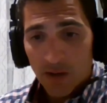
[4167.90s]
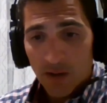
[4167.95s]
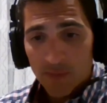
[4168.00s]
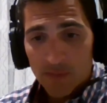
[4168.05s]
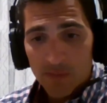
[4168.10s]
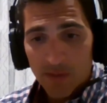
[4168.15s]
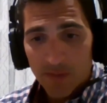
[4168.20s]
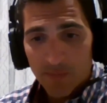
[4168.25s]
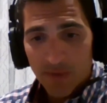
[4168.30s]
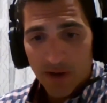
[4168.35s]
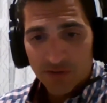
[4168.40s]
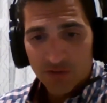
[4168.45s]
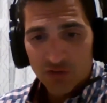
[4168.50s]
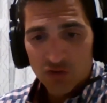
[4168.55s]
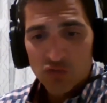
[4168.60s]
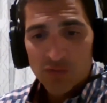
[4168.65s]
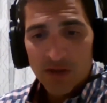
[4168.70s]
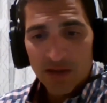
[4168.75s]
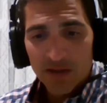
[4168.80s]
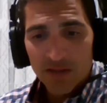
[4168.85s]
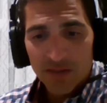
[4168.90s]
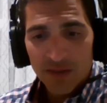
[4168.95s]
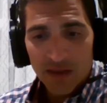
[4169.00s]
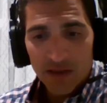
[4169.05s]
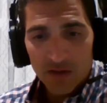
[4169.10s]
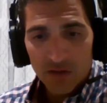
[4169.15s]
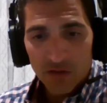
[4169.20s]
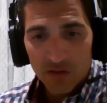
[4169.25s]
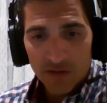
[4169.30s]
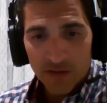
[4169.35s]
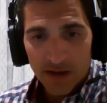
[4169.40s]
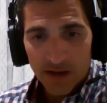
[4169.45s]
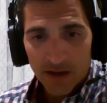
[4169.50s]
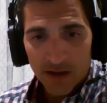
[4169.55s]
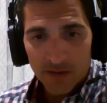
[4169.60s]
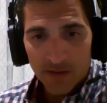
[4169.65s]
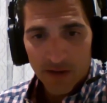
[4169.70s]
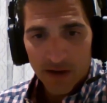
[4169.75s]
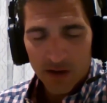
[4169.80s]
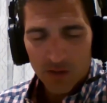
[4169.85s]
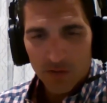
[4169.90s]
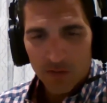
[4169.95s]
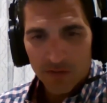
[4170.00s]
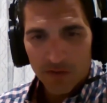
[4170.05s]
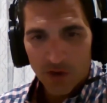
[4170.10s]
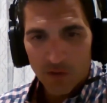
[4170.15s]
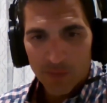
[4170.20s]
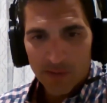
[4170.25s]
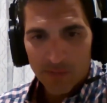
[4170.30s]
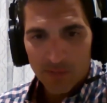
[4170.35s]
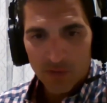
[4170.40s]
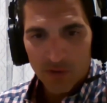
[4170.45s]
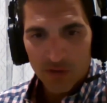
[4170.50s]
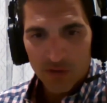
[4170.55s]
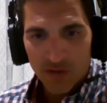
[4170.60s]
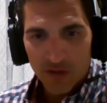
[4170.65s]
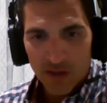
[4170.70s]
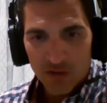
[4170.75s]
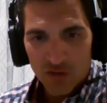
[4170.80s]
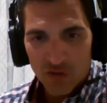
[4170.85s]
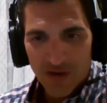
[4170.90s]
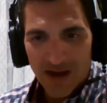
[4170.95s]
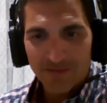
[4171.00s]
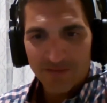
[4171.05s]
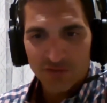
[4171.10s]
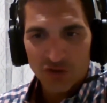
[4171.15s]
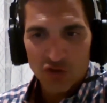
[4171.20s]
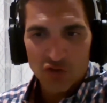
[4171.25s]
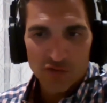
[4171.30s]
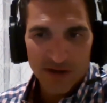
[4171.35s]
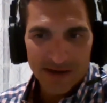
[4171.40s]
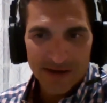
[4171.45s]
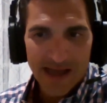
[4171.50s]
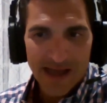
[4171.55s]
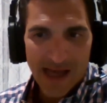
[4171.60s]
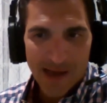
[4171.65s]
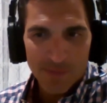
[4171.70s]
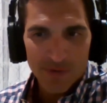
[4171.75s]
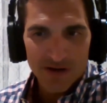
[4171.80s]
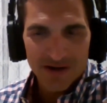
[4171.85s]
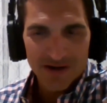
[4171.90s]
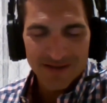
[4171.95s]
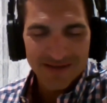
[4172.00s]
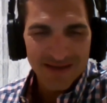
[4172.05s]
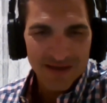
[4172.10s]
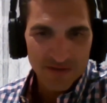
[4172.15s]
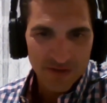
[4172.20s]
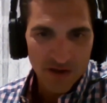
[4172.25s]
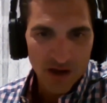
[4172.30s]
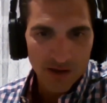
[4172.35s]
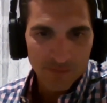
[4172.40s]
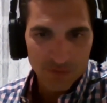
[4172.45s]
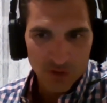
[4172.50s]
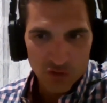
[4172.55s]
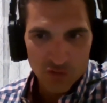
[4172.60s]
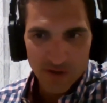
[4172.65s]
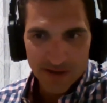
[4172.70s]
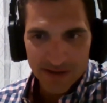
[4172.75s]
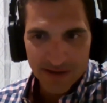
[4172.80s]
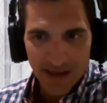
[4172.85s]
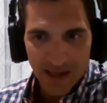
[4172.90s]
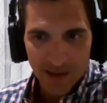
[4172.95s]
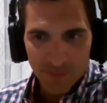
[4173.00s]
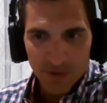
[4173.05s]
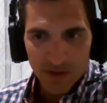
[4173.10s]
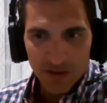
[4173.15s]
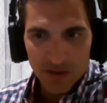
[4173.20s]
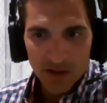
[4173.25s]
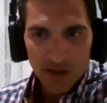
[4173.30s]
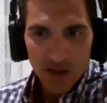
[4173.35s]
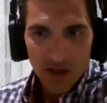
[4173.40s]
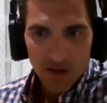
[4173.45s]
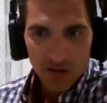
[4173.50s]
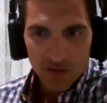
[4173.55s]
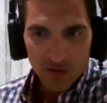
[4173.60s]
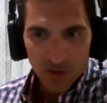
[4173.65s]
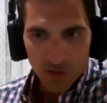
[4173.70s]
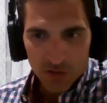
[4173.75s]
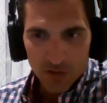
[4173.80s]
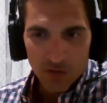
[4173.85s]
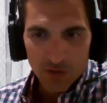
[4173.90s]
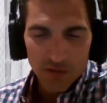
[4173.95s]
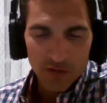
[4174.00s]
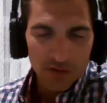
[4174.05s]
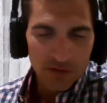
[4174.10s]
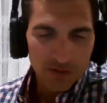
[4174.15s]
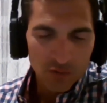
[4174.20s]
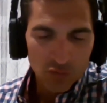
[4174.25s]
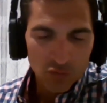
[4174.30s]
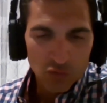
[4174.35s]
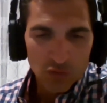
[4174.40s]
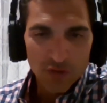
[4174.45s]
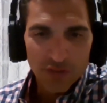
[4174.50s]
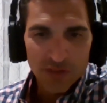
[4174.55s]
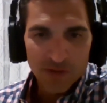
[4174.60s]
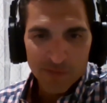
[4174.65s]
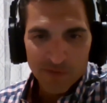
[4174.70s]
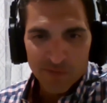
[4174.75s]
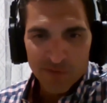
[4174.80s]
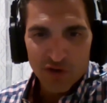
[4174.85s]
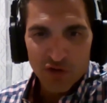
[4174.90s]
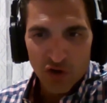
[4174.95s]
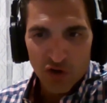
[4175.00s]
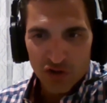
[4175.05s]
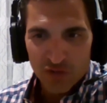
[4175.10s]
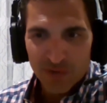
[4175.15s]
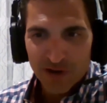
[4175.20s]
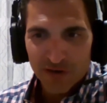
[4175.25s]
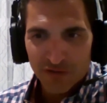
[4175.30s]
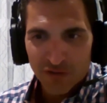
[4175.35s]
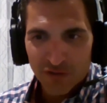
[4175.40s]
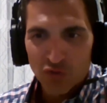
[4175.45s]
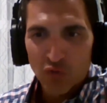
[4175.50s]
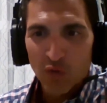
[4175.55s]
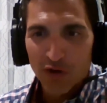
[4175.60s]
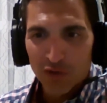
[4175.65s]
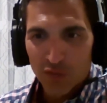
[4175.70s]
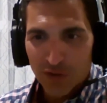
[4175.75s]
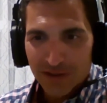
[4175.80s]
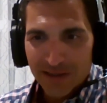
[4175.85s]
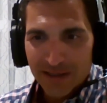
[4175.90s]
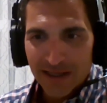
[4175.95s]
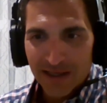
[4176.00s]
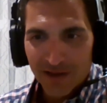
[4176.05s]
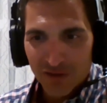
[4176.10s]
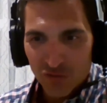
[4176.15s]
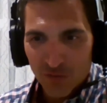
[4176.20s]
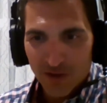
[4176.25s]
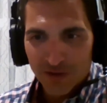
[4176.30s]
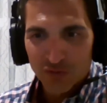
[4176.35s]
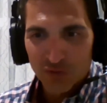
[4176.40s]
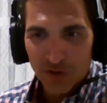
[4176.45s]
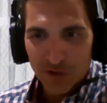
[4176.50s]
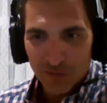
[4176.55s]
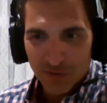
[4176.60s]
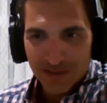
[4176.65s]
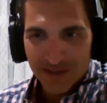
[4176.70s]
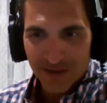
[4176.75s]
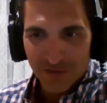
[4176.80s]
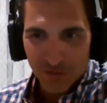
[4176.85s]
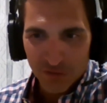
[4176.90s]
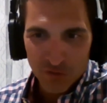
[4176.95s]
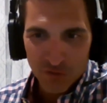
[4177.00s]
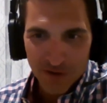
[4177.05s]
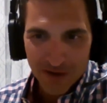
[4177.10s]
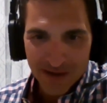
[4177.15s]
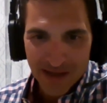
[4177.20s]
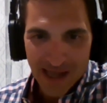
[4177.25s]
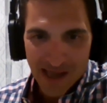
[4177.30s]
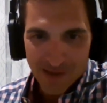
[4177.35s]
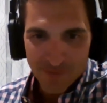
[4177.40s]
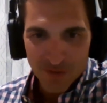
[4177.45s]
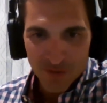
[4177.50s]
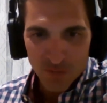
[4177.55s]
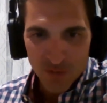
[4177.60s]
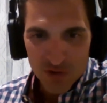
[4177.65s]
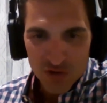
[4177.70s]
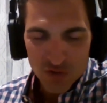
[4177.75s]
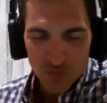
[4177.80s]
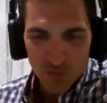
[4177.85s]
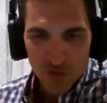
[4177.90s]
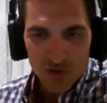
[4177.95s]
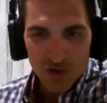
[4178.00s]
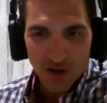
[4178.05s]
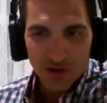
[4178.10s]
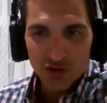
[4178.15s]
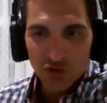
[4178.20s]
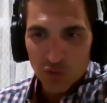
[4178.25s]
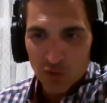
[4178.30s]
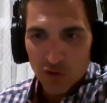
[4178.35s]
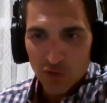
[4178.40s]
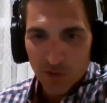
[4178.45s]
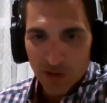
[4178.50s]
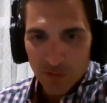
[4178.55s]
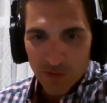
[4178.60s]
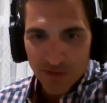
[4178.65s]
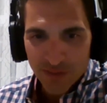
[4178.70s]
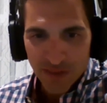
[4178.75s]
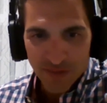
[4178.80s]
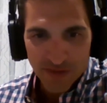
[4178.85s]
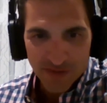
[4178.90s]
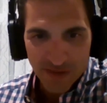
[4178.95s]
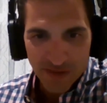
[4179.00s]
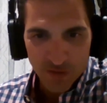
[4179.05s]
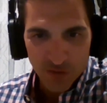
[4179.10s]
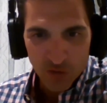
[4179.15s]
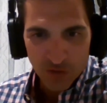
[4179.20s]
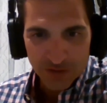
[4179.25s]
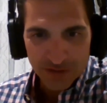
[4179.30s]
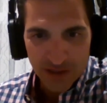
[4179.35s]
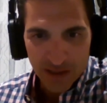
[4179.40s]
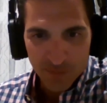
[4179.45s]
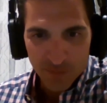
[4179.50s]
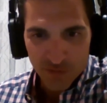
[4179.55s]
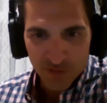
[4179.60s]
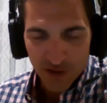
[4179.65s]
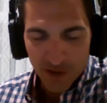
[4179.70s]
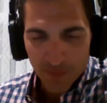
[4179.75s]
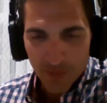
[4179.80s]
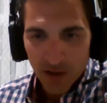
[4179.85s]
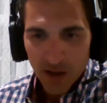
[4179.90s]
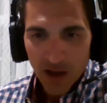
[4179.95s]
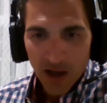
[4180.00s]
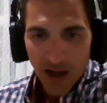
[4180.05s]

I mean, my two big things that I always tell people is you have to create a habit, and it takes time to create a habit. So, the rule of thumb everybody talks about is the 21 days, right? 21 days to create a habit, which I do agree with. I think that's a good time frame.